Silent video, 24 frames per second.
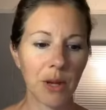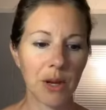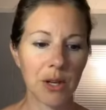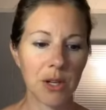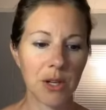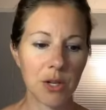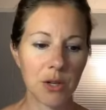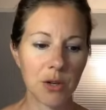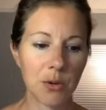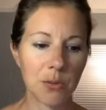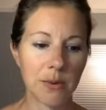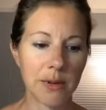
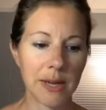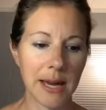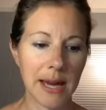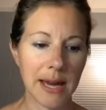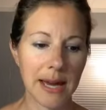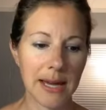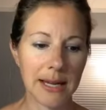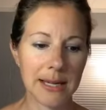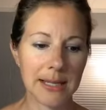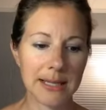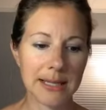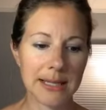you
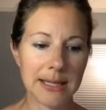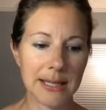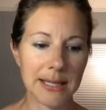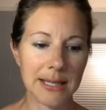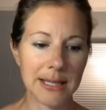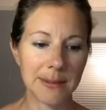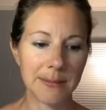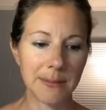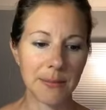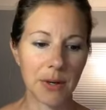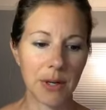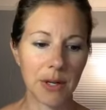get,
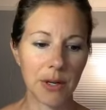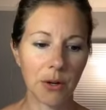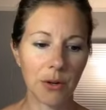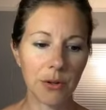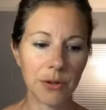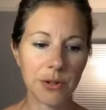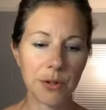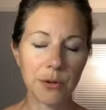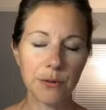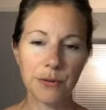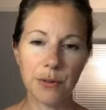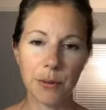and
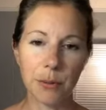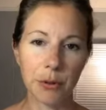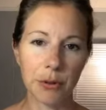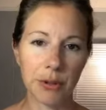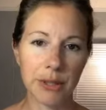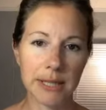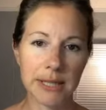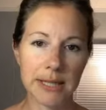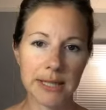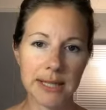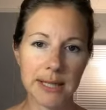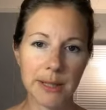also from
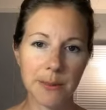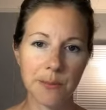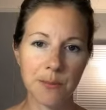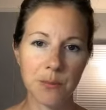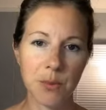Greece.